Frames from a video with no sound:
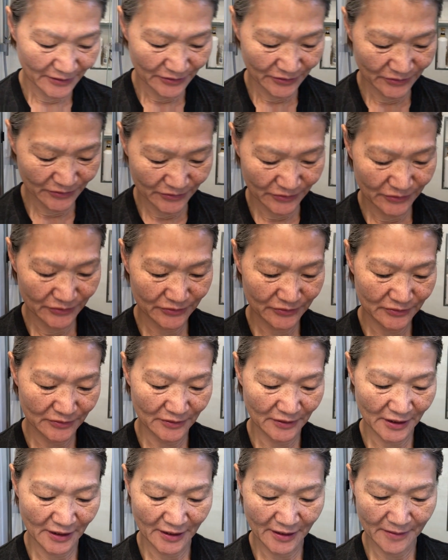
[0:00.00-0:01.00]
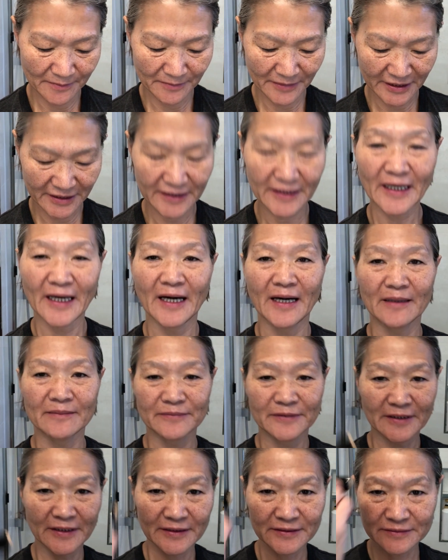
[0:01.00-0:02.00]
to do a
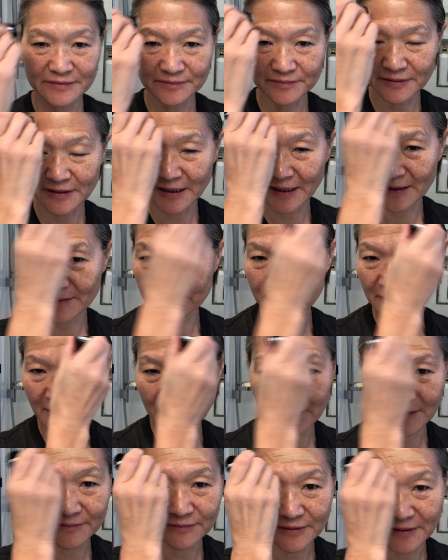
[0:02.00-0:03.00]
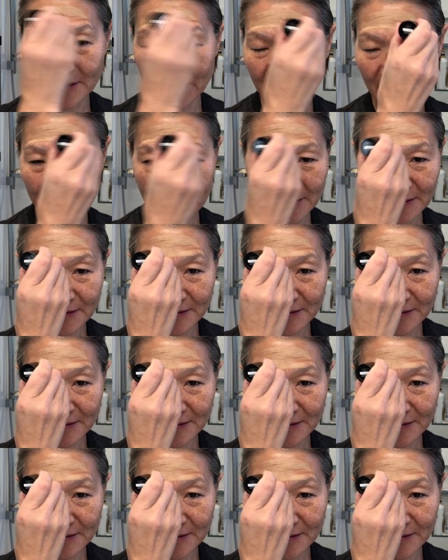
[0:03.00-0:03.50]
makeup and blah blah blah.